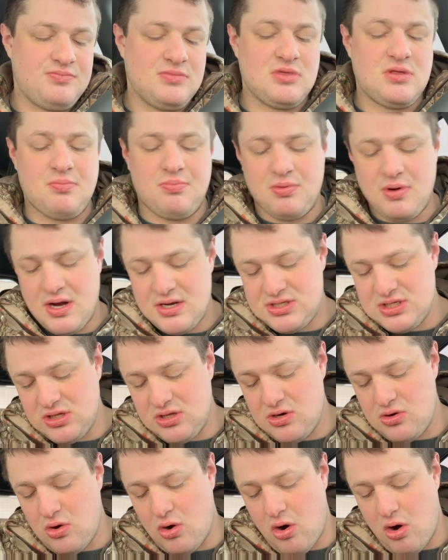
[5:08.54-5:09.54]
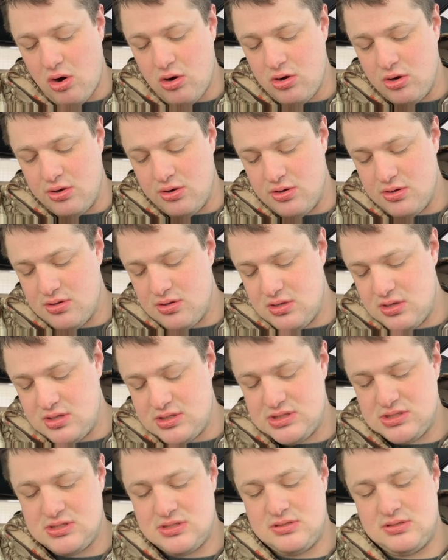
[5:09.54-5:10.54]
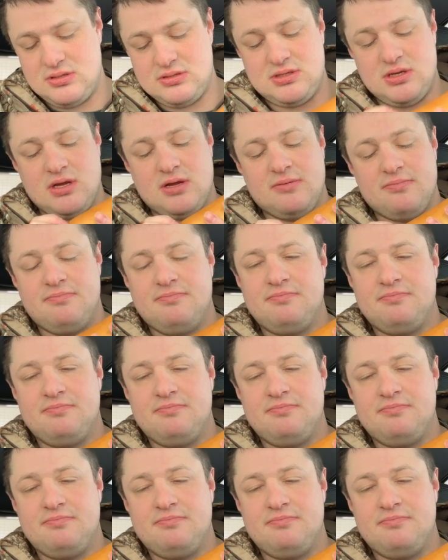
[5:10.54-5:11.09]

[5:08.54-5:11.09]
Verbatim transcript: the bread's a little hard. It's, it's like